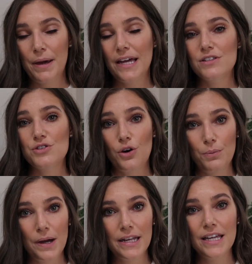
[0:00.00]
I had so
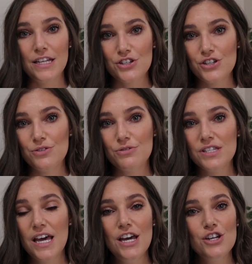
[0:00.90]
many
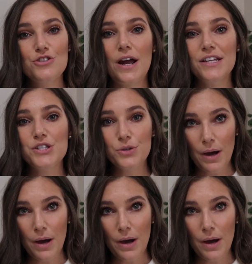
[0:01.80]
issues trying to